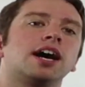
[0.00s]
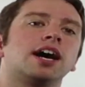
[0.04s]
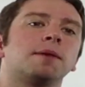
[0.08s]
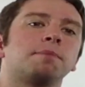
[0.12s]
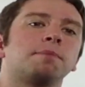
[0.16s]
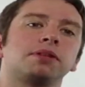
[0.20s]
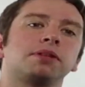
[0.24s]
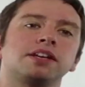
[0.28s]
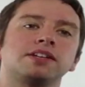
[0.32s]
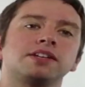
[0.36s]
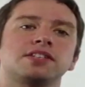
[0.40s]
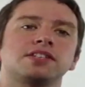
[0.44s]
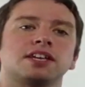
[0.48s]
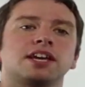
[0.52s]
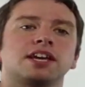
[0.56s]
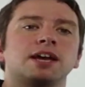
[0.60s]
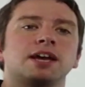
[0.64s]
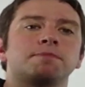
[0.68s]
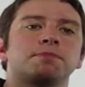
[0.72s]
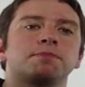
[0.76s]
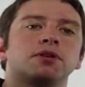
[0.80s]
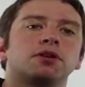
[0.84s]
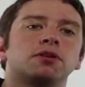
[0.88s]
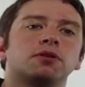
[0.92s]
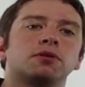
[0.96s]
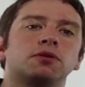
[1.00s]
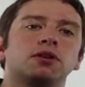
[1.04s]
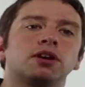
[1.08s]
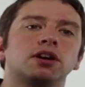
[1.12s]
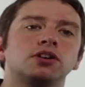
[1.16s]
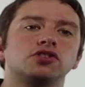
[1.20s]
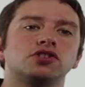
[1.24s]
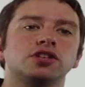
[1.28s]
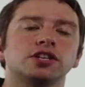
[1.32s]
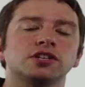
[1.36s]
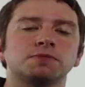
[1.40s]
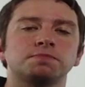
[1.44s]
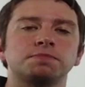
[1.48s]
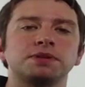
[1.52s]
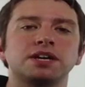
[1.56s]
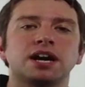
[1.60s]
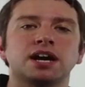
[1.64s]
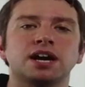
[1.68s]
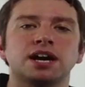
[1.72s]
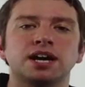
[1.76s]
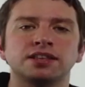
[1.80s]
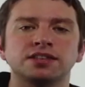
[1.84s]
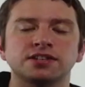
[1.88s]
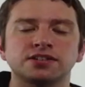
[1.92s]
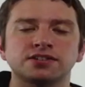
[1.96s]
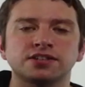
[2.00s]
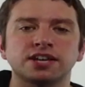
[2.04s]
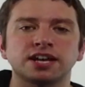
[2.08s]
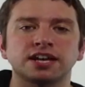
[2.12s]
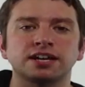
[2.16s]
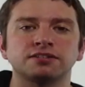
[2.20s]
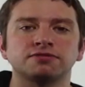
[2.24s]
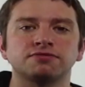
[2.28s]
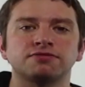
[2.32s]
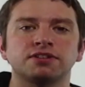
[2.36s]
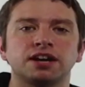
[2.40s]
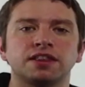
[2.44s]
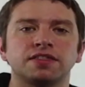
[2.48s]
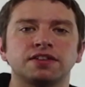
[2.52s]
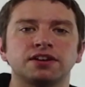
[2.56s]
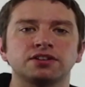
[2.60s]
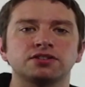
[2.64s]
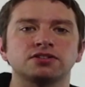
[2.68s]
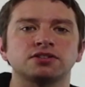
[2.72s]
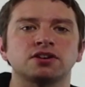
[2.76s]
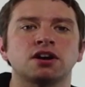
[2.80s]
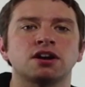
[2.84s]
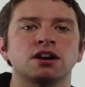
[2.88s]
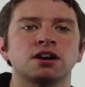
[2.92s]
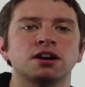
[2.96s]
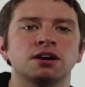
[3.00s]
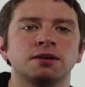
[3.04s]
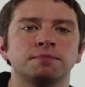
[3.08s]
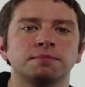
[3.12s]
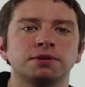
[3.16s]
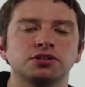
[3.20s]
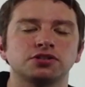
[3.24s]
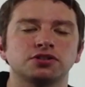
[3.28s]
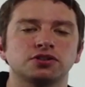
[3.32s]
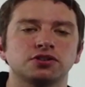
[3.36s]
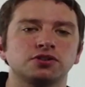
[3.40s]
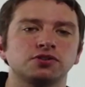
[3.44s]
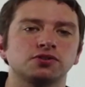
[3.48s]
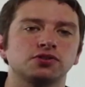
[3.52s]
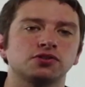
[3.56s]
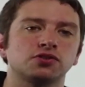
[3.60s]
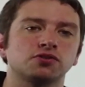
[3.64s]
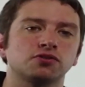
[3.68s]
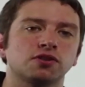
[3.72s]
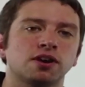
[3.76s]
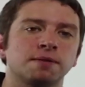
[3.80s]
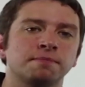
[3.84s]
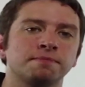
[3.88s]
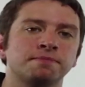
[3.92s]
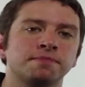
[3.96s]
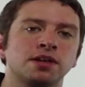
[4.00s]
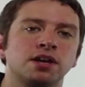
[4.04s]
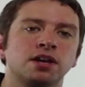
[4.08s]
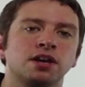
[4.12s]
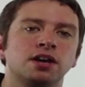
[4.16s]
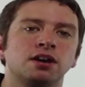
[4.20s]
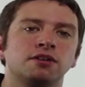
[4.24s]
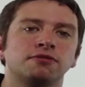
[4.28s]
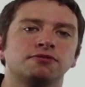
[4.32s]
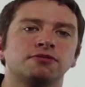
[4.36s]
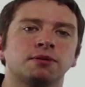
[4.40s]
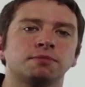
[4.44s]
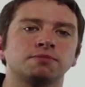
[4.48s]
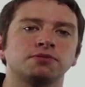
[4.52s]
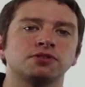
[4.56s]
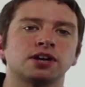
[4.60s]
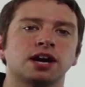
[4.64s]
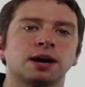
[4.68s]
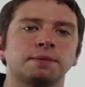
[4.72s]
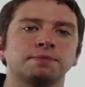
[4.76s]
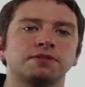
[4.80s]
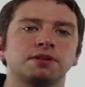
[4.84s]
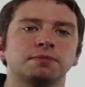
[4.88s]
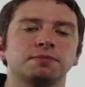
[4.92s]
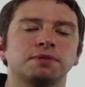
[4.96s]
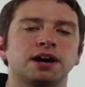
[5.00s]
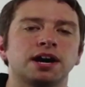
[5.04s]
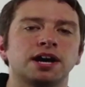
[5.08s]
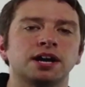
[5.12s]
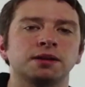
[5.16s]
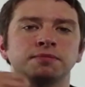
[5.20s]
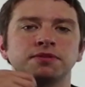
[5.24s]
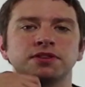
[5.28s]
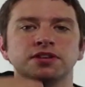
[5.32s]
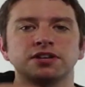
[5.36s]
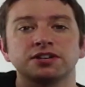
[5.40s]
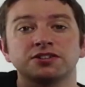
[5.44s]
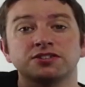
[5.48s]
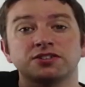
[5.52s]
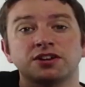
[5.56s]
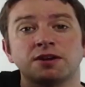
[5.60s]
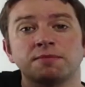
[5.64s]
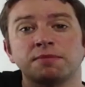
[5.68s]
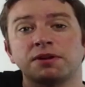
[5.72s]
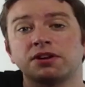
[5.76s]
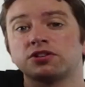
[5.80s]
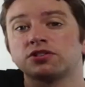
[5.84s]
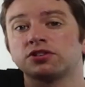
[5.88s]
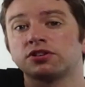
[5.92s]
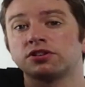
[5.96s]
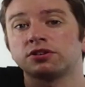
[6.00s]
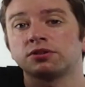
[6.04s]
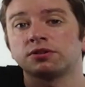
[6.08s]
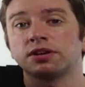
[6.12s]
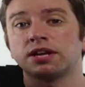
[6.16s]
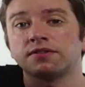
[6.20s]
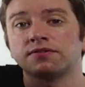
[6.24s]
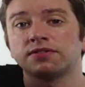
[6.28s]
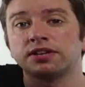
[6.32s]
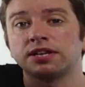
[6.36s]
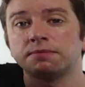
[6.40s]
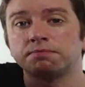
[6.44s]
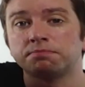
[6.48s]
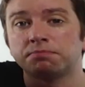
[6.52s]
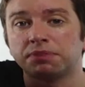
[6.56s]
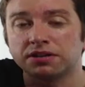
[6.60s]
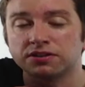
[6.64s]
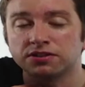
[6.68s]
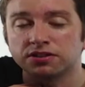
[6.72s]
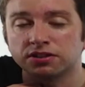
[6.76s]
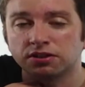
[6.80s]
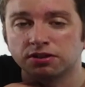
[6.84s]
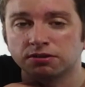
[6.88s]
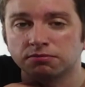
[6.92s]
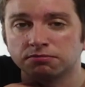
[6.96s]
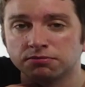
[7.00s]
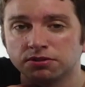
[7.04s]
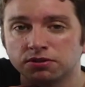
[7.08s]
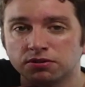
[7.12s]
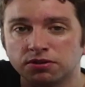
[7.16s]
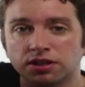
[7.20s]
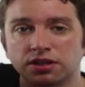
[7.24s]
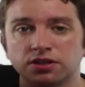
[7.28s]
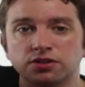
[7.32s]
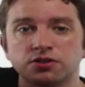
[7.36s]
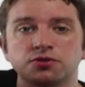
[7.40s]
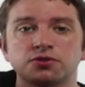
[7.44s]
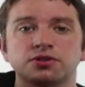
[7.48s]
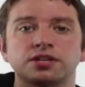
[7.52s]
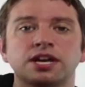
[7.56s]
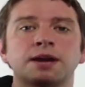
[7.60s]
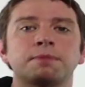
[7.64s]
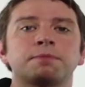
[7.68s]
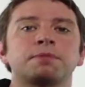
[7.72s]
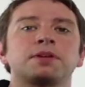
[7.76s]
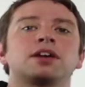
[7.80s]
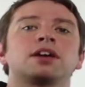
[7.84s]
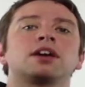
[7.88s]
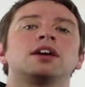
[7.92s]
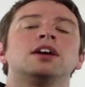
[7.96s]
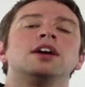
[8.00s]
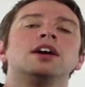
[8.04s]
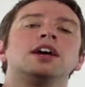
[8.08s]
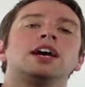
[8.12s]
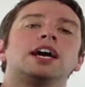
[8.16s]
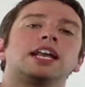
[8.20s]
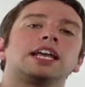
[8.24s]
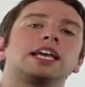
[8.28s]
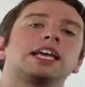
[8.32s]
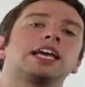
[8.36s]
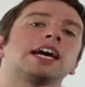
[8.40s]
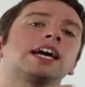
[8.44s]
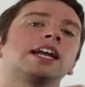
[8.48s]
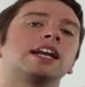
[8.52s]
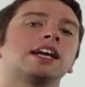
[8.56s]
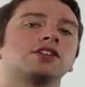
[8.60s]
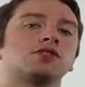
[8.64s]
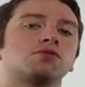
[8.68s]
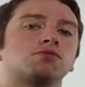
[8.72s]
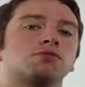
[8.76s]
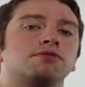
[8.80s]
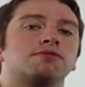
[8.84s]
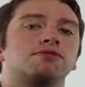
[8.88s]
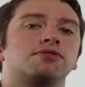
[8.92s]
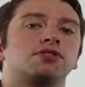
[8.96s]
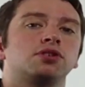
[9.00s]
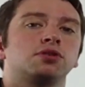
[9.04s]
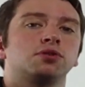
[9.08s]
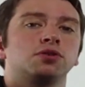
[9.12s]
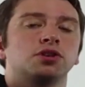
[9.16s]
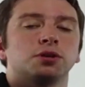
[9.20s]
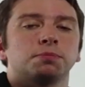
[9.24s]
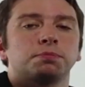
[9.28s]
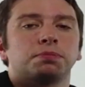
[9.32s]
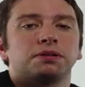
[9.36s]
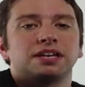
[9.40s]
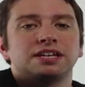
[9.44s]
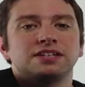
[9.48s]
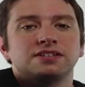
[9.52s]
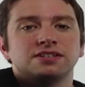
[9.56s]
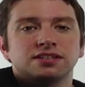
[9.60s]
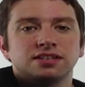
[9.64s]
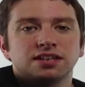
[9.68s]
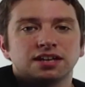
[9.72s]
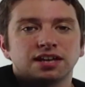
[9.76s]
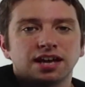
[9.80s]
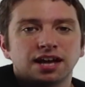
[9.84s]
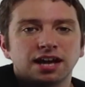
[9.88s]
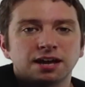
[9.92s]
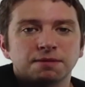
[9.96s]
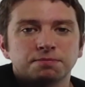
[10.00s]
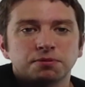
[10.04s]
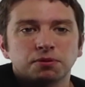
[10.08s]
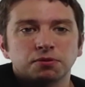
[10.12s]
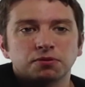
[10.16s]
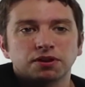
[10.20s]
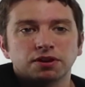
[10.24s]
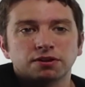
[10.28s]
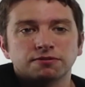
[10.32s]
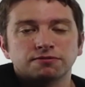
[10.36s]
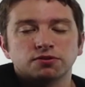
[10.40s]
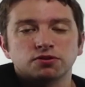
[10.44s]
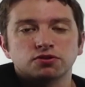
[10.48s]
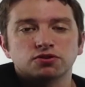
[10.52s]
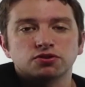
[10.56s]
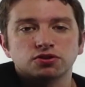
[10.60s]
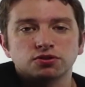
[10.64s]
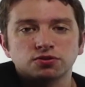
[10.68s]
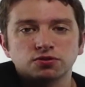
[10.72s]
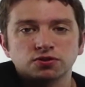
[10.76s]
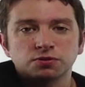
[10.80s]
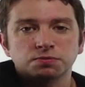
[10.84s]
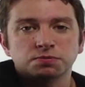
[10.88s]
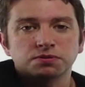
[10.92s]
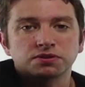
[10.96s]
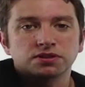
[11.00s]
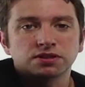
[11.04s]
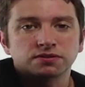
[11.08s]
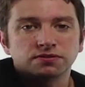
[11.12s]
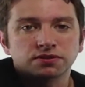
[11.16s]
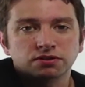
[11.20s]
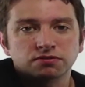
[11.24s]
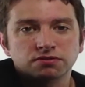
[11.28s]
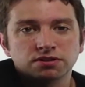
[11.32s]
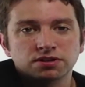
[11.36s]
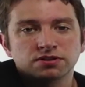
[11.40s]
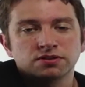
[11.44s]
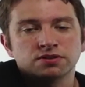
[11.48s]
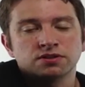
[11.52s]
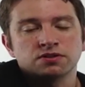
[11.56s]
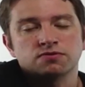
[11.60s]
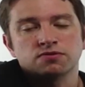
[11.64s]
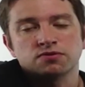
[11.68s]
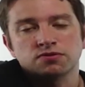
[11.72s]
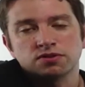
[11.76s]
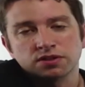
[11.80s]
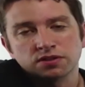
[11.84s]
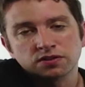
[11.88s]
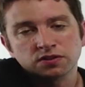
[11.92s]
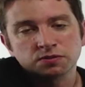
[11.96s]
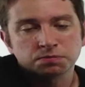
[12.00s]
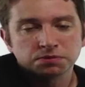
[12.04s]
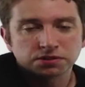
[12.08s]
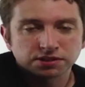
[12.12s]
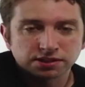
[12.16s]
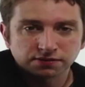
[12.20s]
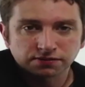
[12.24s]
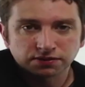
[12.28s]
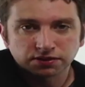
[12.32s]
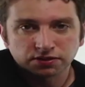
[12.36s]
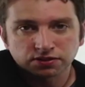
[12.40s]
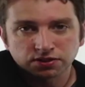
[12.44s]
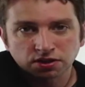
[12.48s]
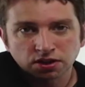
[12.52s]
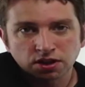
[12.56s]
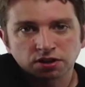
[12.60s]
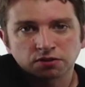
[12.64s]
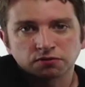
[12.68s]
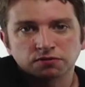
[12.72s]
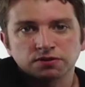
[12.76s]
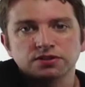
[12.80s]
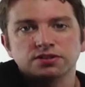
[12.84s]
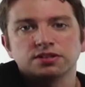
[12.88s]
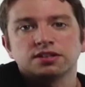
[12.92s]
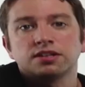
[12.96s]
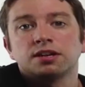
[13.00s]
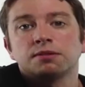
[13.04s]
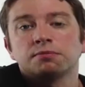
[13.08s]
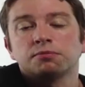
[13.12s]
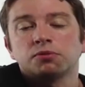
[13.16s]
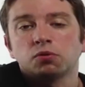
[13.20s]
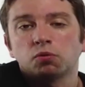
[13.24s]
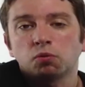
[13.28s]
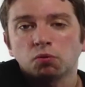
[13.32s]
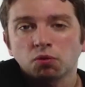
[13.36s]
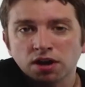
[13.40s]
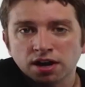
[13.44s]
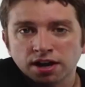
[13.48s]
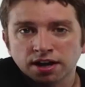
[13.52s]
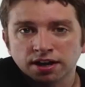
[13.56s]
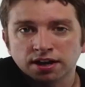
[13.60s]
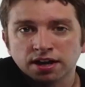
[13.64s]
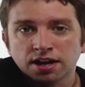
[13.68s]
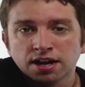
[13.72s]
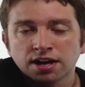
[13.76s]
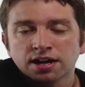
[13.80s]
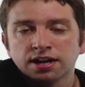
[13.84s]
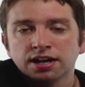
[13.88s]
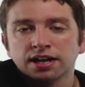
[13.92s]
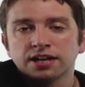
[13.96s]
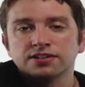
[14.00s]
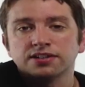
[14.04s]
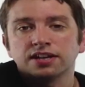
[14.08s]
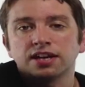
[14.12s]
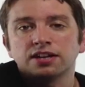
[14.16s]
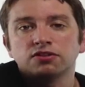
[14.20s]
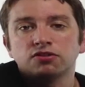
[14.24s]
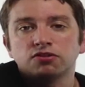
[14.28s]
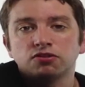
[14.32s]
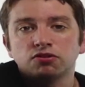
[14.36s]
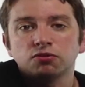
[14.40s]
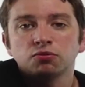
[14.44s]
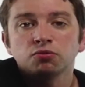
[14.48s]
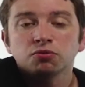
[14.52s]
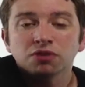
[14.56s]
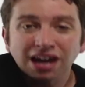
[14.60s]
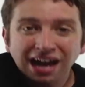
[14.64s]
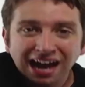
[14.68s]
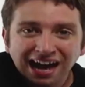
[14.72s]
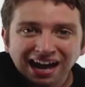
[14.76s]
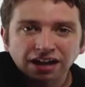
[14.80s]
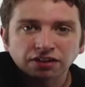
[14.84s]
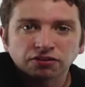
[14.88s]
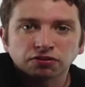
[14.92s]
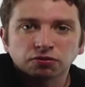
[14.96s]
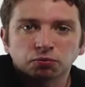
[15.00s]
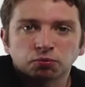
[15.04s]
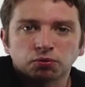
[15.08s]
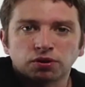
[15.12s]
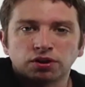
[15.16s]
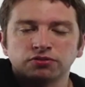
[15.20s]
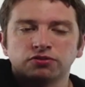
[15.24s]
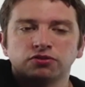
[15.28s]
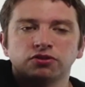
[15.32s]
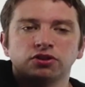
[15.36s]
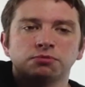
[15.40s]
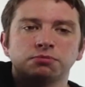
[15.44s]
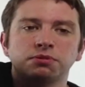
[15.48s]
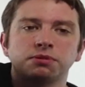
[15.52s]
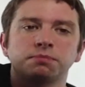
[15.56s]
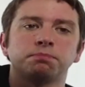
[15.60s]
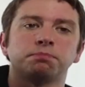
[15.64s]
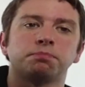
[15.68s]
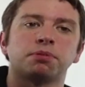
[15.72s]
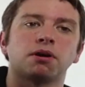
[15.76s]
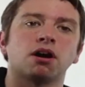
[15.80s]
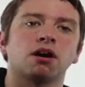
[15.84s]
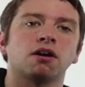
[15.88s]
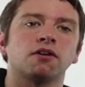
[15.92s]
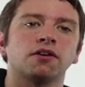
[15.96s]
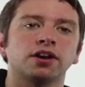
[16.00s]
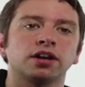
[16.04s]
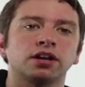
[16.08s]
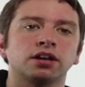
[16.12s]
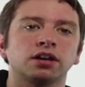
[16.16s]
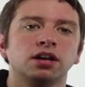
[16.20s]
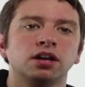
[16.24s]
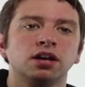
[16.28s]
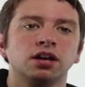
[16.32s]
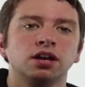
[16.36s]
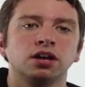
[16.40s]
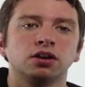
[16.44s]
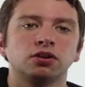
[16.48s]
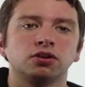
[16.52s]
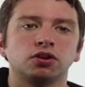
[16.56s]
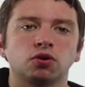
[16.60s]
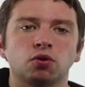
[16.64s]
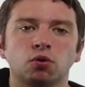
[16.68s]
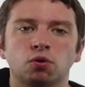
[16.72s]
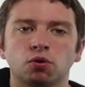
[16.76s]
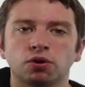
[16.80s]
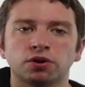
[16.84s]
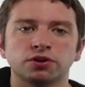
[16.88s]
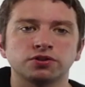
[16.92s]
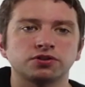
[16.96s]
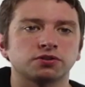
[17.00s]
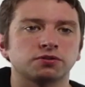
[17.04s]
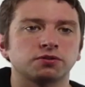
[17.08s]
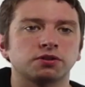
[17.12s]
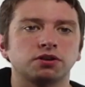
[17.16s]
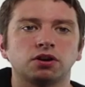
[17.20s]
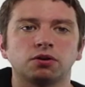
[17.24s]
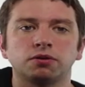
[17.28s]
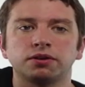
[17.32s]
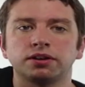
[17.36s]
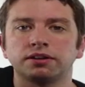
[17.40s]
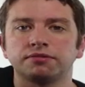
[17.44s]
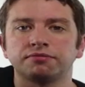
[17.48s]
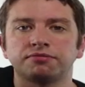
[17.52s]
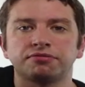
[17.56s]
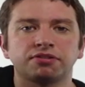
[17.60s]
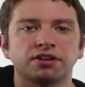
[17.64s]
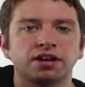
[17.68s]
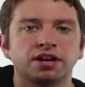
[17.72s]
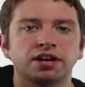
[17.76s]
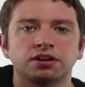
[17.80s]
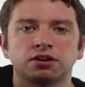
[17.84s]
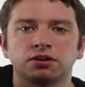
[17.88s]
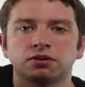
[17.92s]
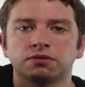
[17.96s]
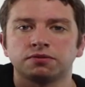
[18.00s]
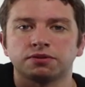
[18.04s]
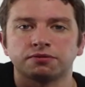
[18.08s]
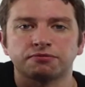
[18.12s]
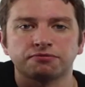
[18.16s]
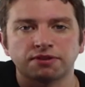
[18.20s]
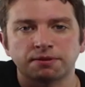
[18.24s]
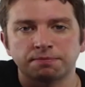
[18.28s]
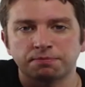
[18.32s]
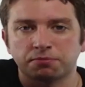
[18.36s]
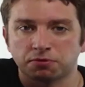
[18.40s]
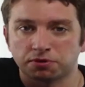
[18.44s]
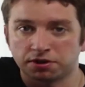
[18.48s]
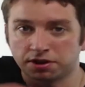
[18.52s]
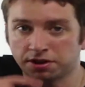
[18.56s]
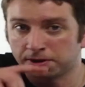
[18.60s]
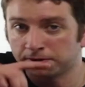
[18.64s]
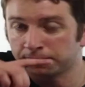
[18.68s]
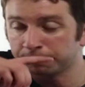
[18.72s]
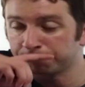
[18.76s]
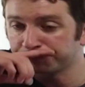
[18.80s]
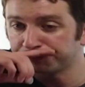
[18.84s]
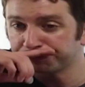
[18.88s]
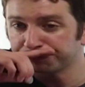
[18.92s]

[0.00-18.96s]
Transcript: Place the capo just behind the second fret of the guitar. Make sure you strum from top to bottom of the guitar. Make sure you don't have any buzzing or muting issues happening. And again, as a review, you're placing the capo there for two specific reasons for this specific song. Reason number one is I do not want you to be barring chords or going and flying all over the fretboard here.